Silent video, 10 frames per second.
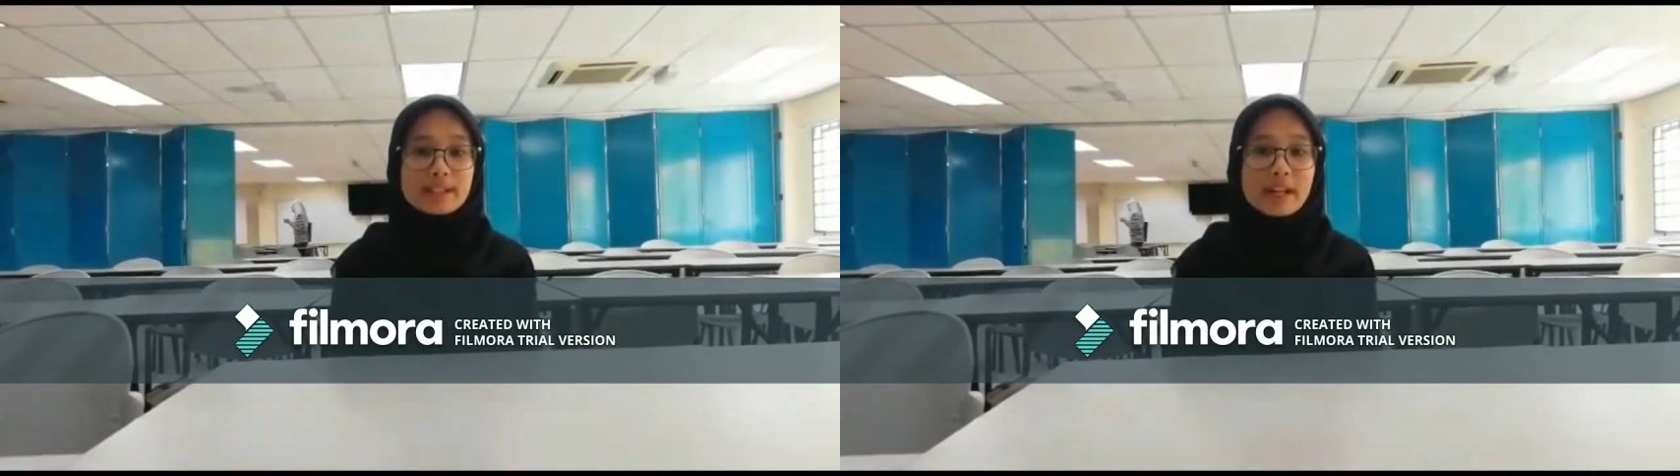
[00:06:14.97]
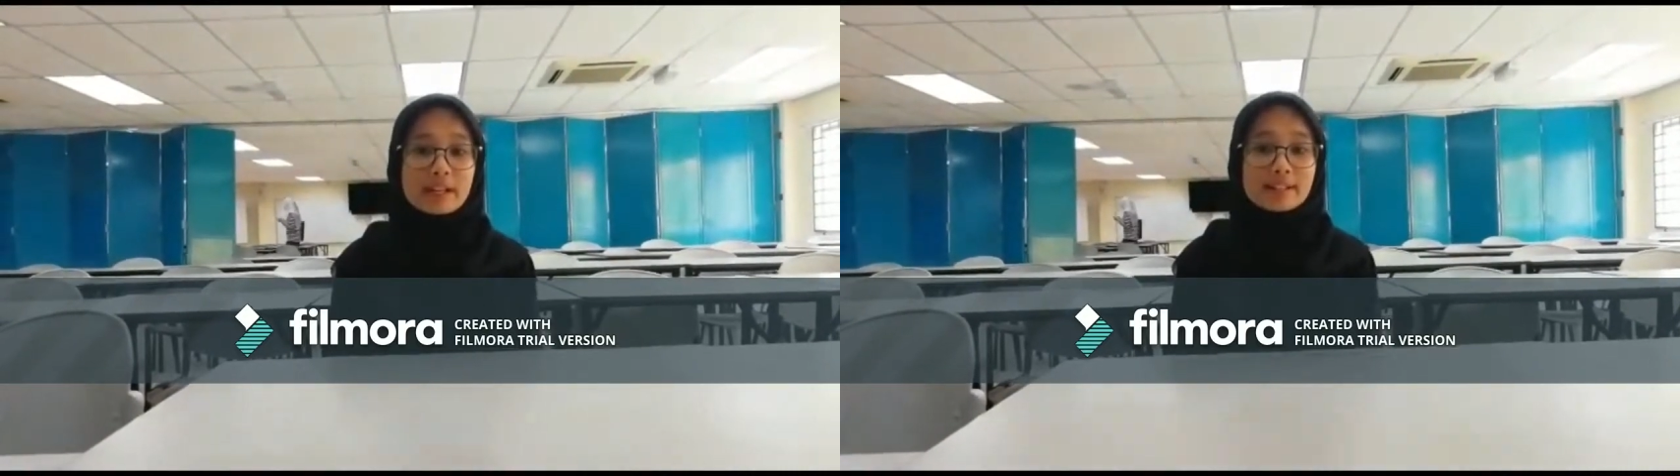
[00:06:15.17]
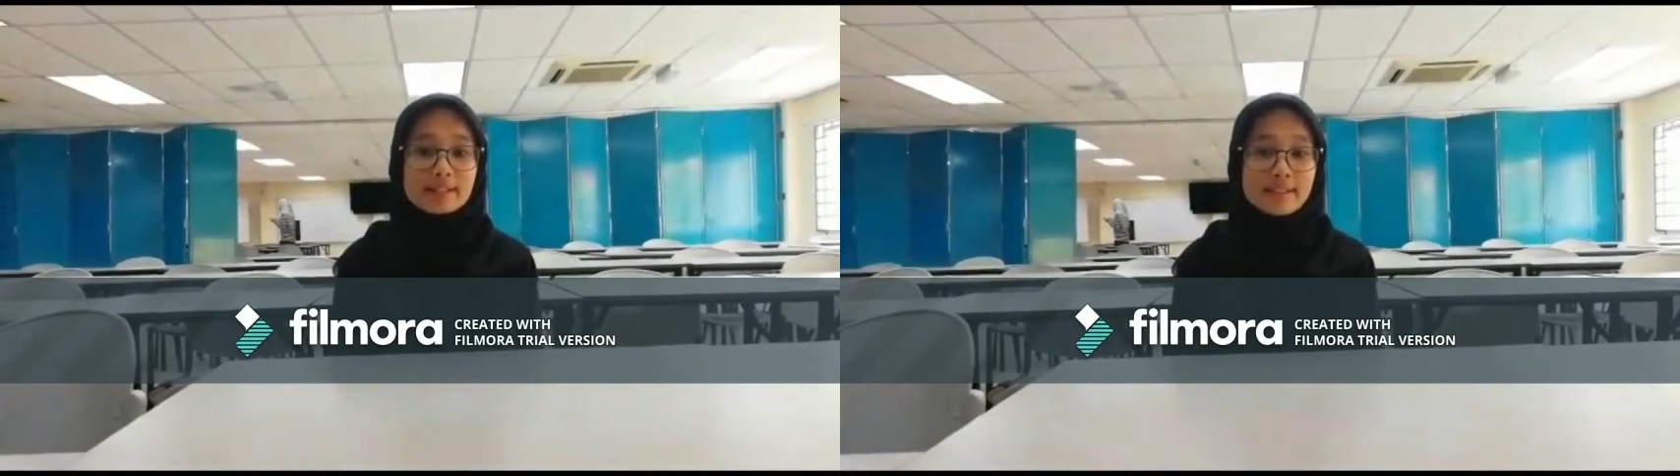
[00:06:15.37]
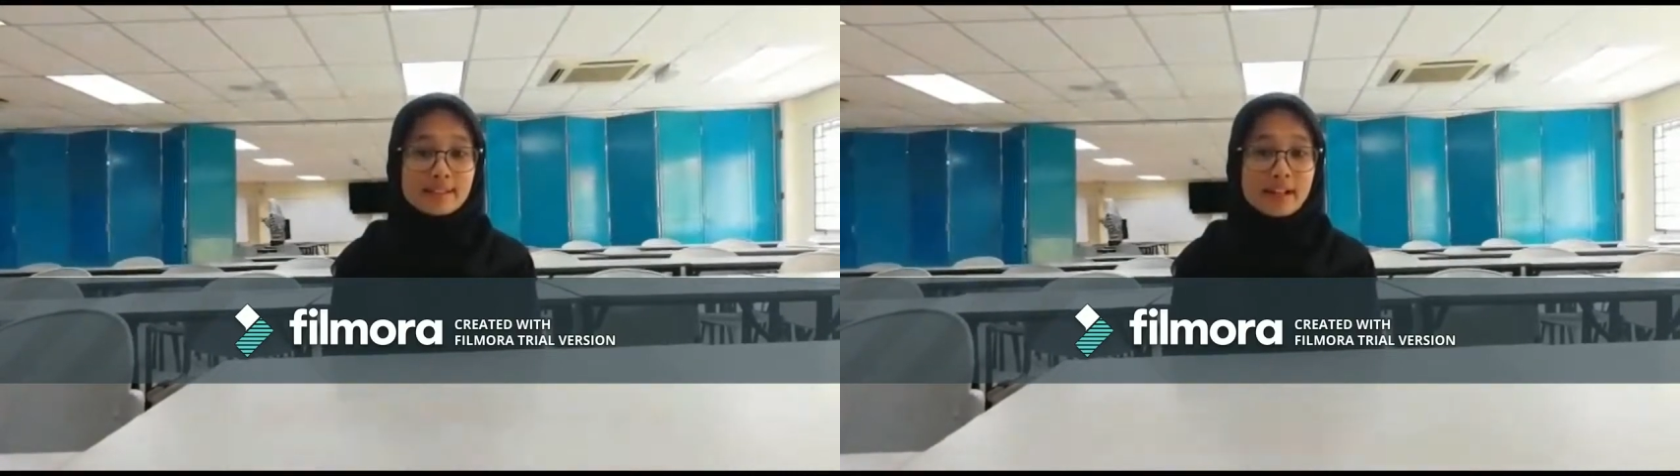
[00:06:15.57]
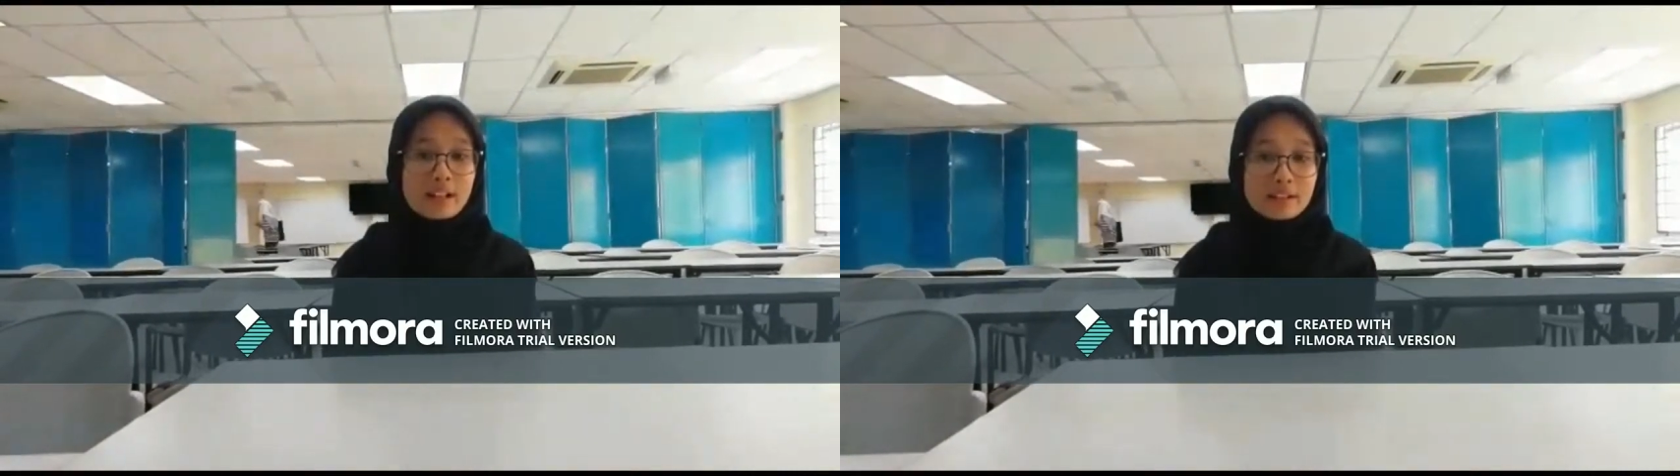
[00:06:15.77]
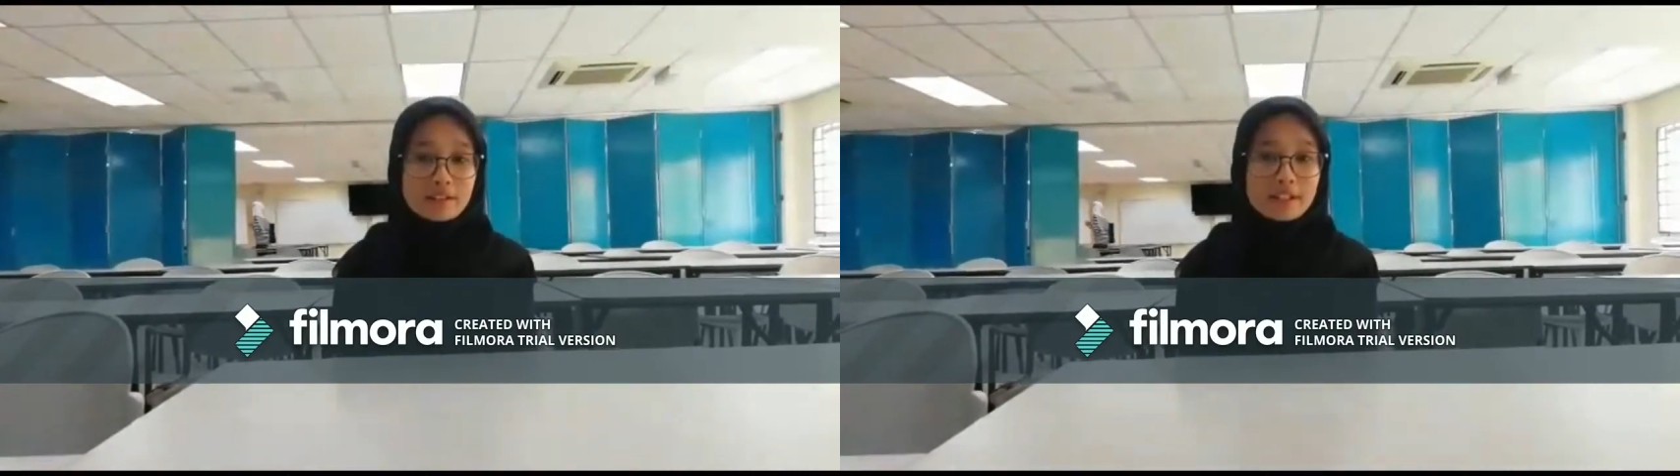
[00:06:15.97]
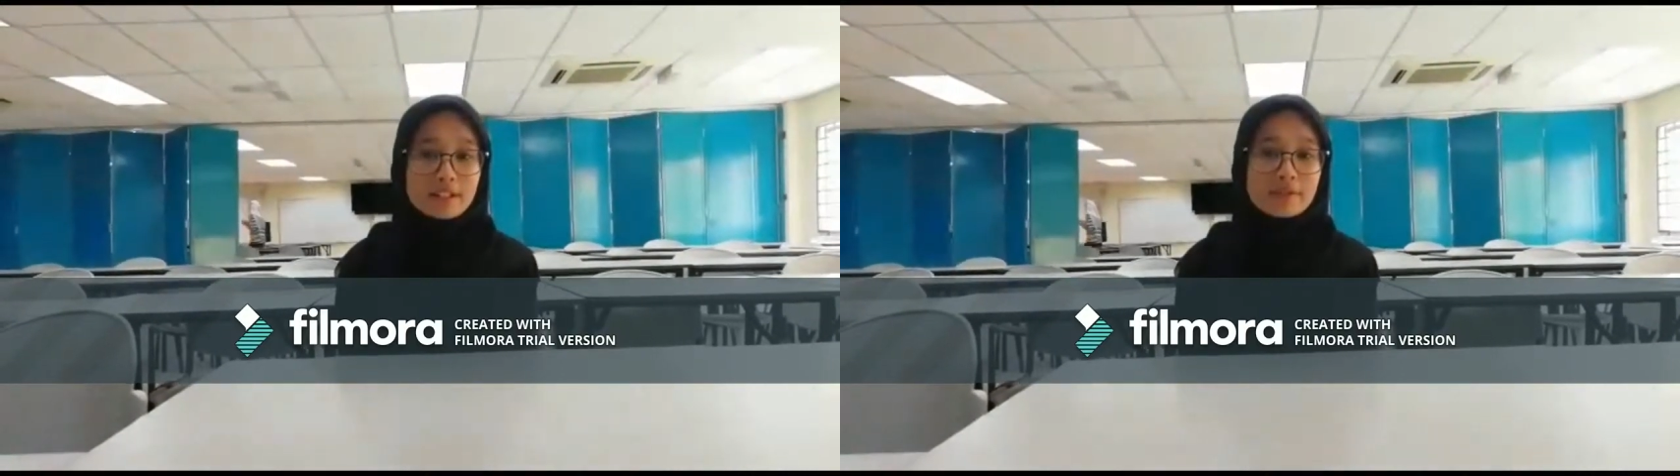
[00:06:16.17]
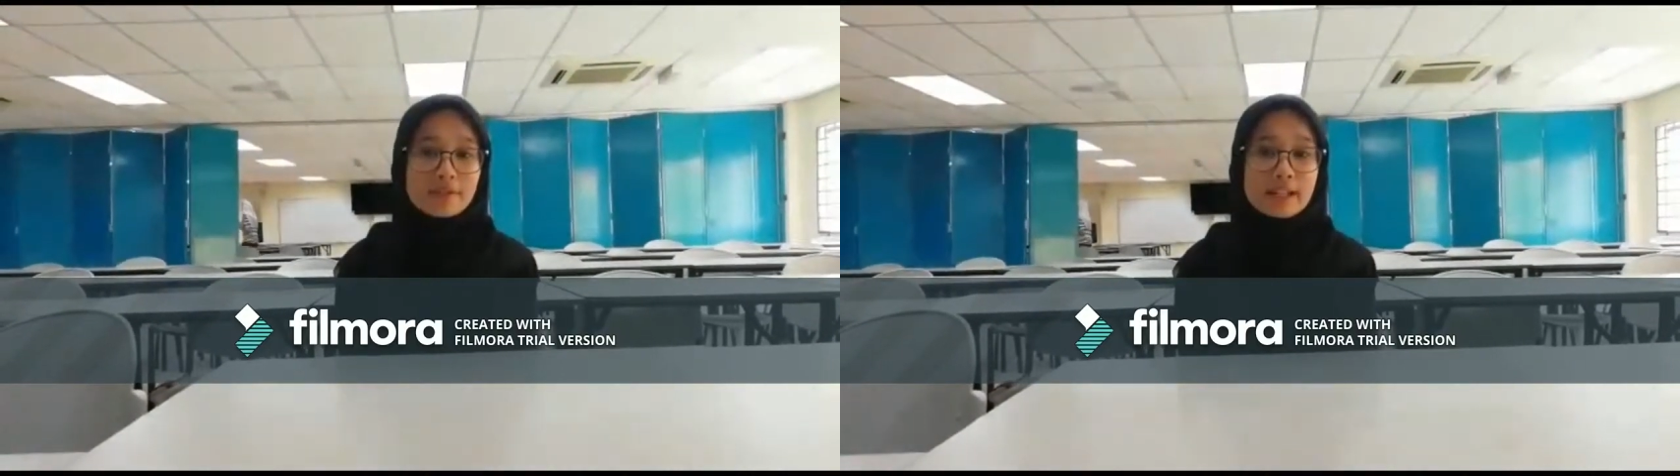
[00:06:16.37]
NUT
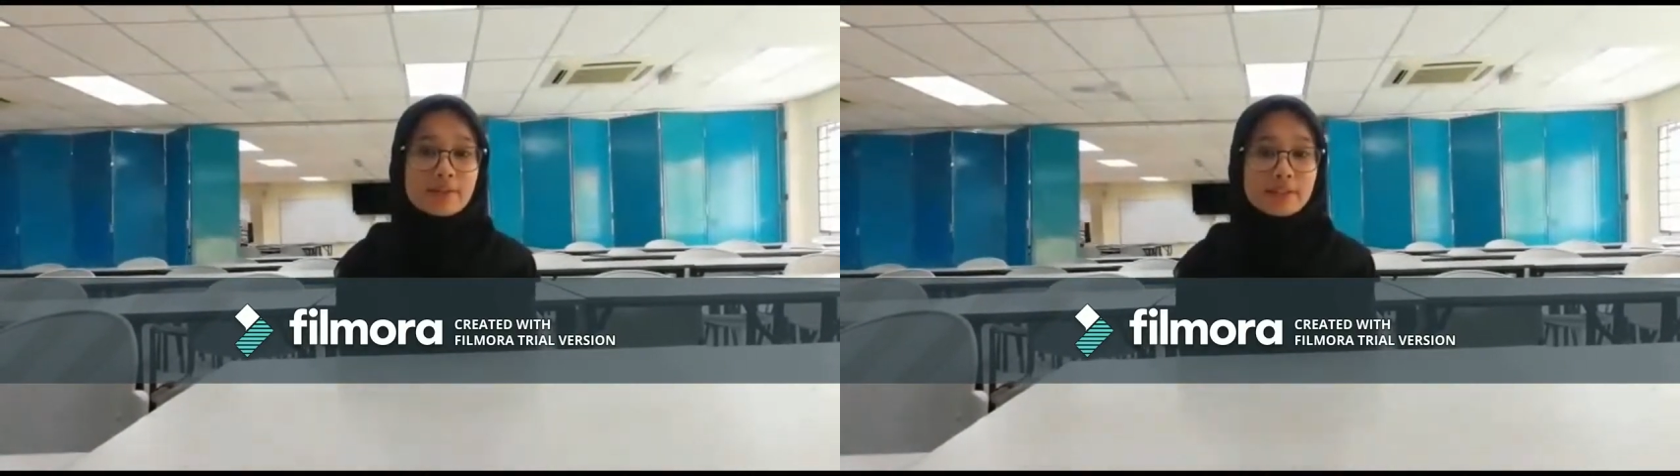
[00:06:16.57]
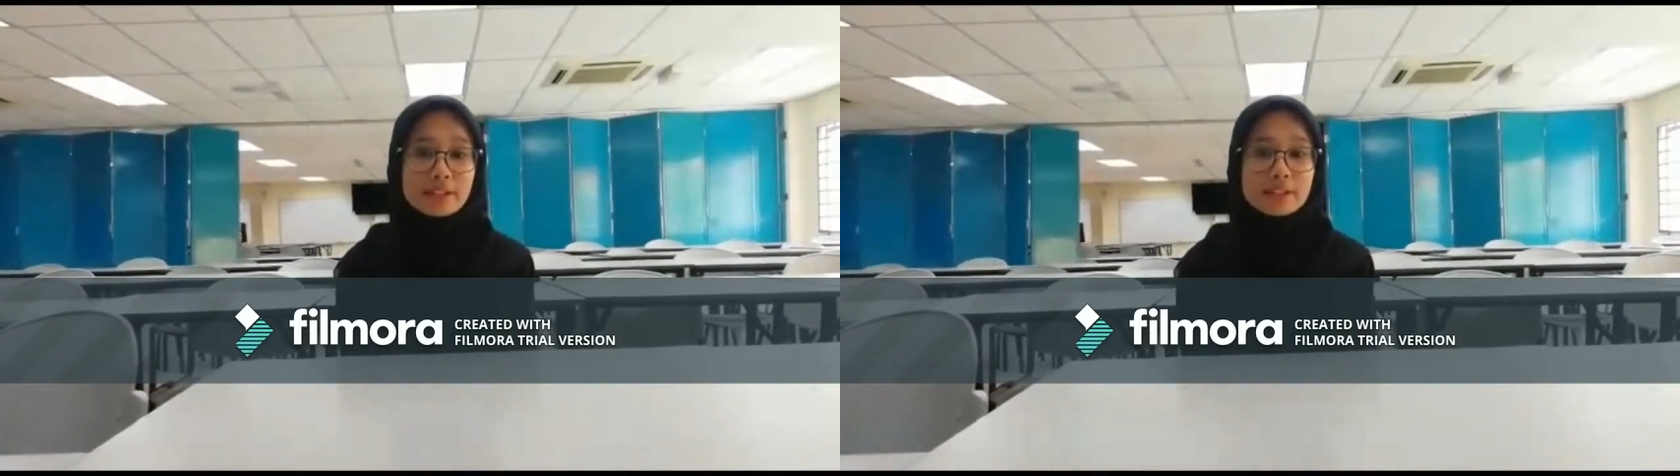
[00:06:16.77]
650